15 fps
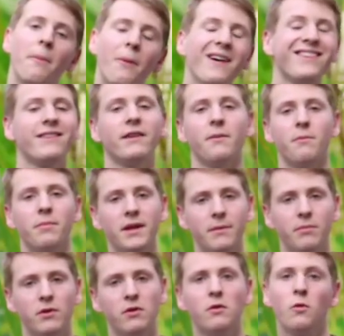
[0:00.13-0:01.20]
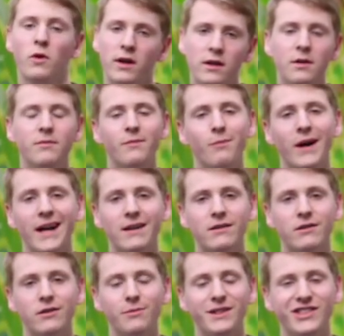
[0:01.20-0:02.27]
What's up people? Welcome
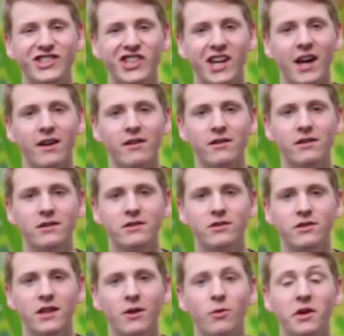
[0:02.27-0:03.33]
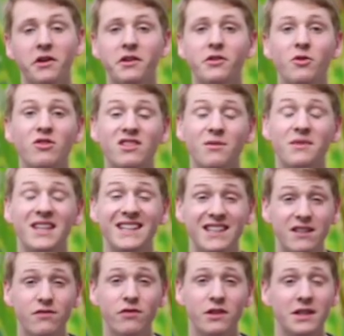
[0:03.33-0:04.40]
back to my channel. Today we're going to do something
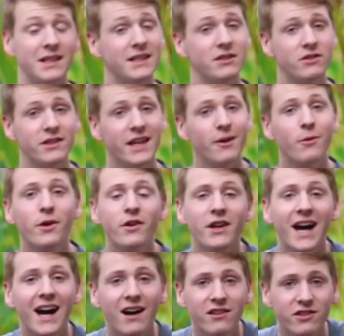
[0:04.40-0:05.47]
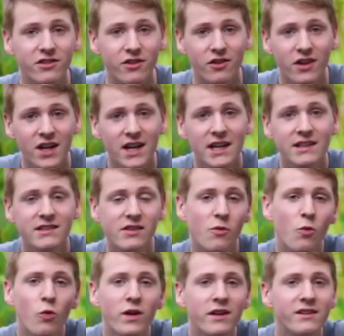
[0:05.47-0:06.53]
differently. Today we're going to answer
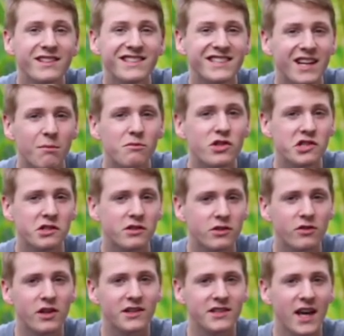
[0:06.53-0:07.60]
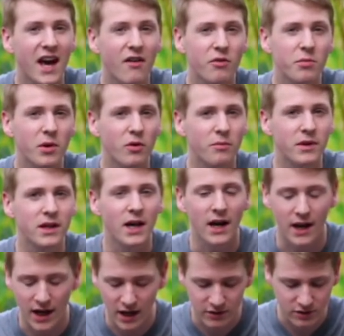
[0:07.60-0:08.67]
some weird assumptions you guys have about me.
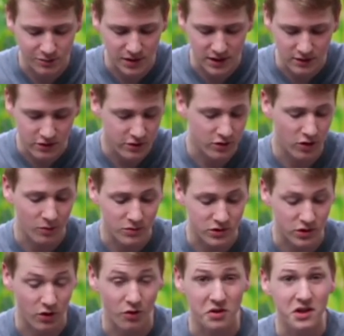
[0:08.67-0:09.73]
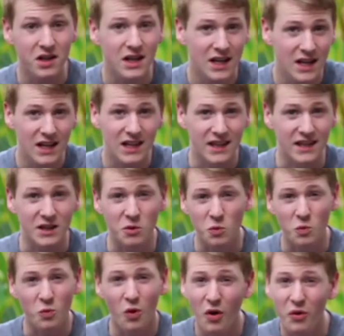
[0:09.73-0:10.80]
I asked on my Instagram story like
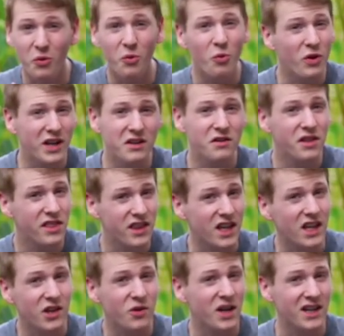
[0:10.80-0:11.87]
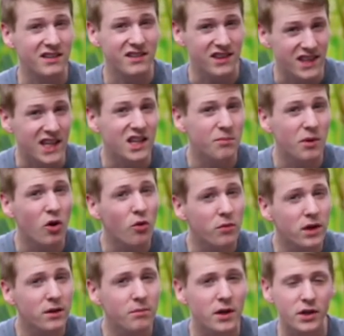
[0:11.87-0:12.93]
one weird thing you guys think about
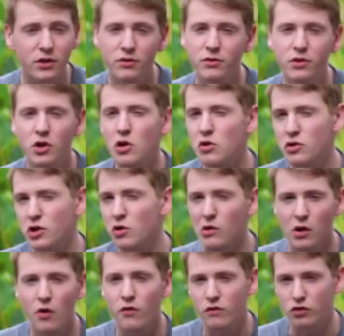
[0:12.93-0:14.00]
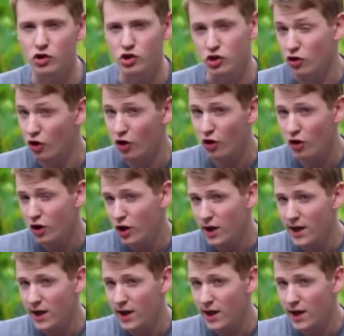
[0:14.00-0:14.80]
me but you know, don't know for sure.